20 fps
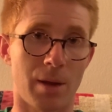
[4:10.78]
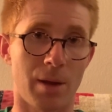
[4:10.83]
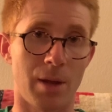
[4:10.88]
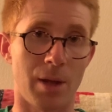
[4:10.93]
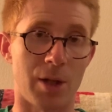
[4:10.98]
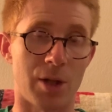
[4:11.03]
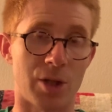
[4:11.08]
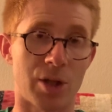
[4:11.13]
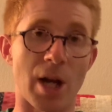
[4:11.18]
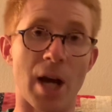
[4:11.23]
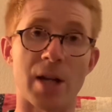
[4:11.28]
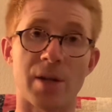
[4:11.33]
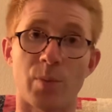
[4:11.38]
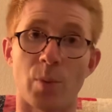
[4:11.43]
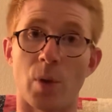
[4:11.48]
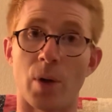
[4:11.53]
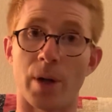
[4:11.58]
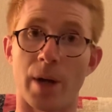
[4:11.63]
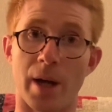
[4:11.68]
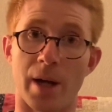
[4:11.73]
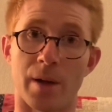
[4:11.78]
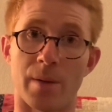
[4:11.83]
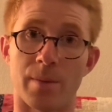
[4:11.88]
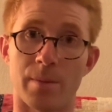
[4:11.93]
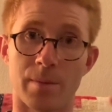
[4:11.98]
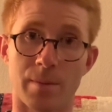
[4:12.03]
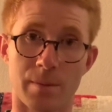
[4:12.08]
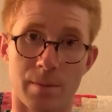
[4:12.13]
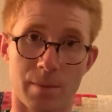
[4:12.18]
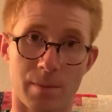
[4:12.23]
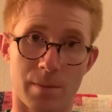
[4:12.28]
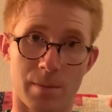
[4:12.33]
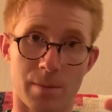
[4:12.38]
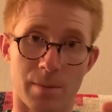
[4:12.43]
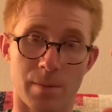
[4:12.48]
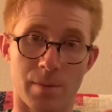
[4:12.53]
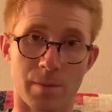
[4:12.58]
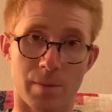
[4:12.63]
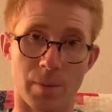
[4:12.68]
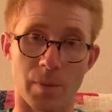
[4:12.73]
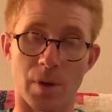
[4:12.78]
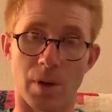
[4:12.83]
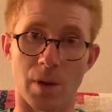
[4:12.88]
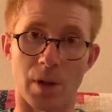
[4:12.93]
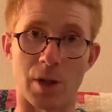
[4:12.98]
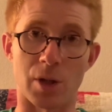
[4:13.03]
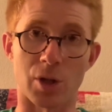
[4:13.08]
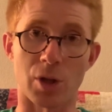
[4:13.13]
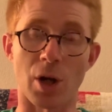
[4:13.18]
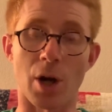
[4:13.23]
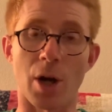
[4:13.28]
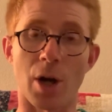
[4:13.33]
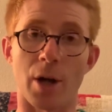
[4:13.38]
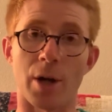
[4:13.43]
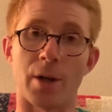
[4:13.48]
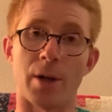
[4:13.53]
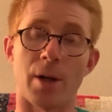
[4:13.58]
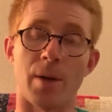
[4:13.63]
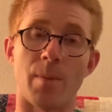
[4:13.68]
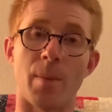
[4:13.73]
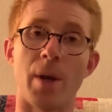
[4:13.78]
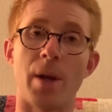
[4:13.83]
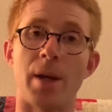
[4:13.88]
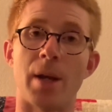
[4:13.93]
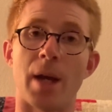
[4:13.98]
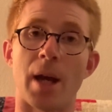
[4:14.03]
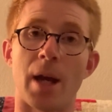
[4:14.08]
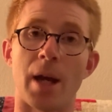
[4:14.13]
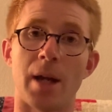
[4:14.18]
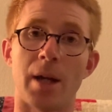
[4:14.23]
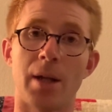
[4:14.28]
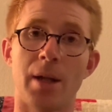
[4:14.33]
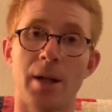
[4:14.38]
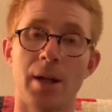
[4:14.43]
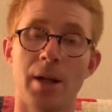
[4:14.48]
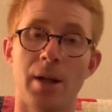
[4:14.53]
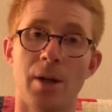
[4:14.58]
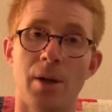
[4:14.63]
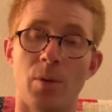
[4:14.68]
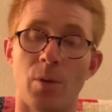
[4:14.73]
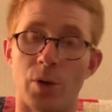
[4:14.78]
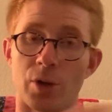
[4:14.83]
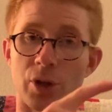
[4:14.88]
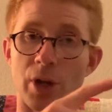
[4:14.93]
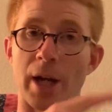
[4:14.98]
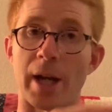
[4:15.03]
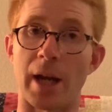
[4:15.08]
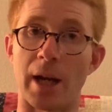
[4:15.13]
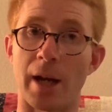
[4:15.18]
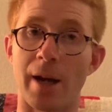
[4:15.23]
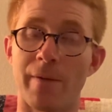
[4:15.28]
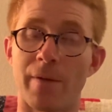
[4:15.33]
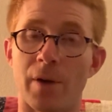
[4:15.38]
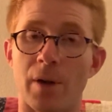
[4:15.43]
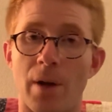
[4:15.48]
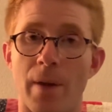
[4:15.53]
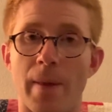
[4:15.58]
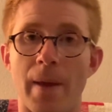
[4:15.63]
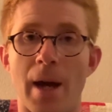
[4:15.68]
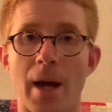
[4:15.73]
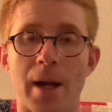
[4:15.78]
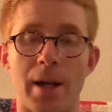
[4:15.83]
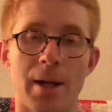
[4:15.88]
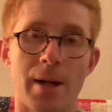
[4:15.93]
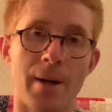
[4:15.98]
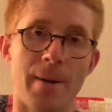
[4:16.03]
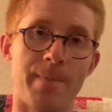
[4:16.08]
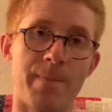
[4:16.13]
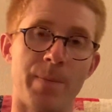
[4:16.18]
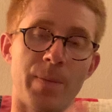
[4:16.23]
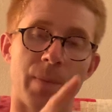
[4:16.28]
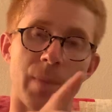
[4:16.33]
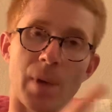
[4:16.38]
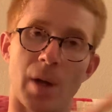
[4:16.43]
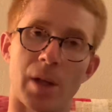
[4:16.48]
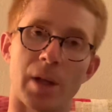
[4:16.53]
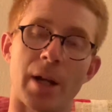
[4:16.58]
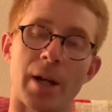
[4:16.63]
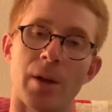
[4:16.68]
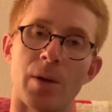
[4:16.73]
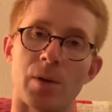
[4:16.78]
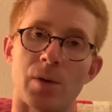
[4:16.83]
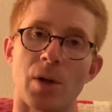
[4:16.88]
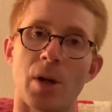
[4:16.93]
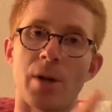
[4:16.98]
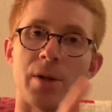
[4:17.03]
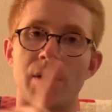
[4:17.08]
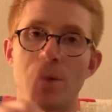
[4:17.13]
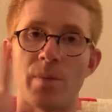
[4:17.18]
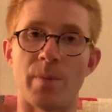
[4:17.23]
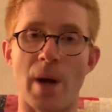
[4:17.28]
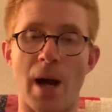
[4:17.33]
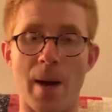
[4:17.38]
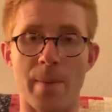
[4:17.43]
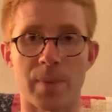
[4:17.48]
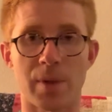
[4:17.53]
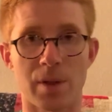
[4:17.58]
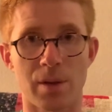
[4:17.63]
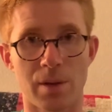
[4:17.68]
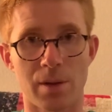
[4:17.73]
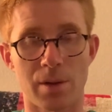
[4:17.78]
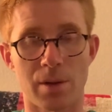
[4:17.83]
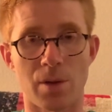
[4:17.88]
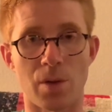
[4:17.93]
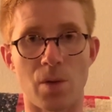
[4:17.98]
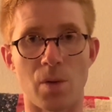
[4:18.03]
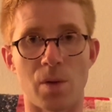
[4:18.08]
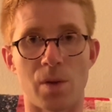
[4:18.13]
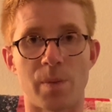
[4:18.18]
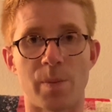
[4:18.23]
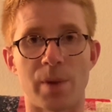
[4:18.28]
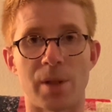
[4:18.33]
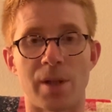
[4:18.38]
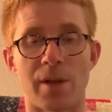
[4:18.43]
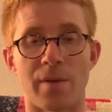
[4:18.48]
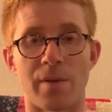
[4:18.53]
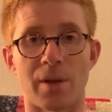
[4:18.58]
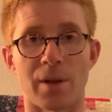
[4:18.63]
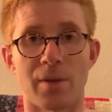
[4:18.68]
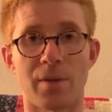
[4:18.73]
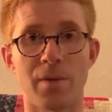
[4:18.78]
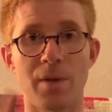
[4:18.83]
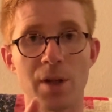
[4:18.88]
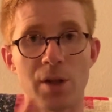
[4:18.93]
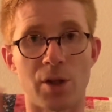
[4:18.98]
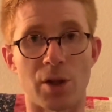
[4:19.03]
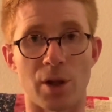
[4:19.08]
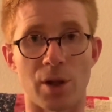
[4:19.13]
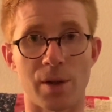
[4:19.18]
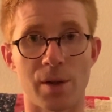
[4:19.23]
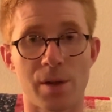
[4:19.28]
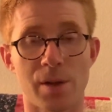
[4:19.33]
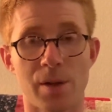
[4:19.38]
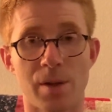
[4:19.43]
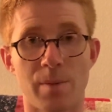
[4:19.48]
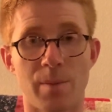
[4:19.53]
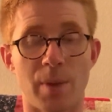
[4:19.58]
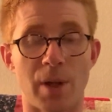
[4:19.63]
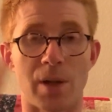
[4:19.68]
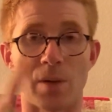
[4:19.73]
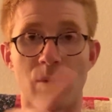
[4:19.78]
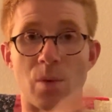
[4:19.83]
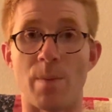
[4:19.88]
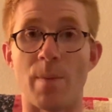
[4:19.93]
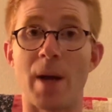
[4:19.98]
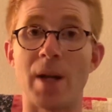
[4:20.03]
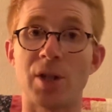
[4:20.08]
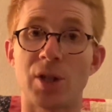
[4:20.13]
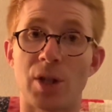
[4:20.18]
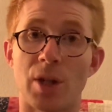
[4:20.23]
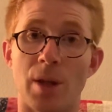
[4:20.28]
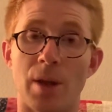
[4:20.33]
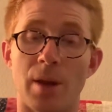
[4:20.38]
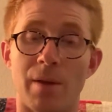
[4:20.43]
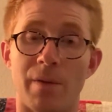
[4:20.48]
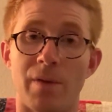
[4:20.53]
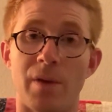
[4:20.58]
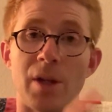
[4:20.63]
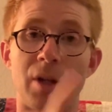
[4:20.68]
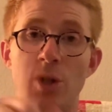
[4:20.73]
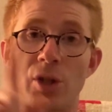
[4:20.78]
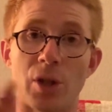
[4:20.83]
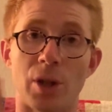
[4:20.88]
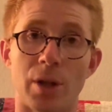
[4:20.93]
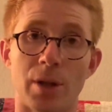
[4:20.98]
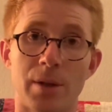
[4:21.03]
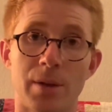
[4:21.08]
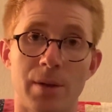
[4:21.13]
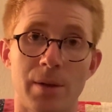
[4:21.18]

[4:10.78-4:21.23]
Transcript: each dashboard item, each card in Monday, we're tracking effort on that. A lot of those cards are mapped to specific features because we mentioned the feature.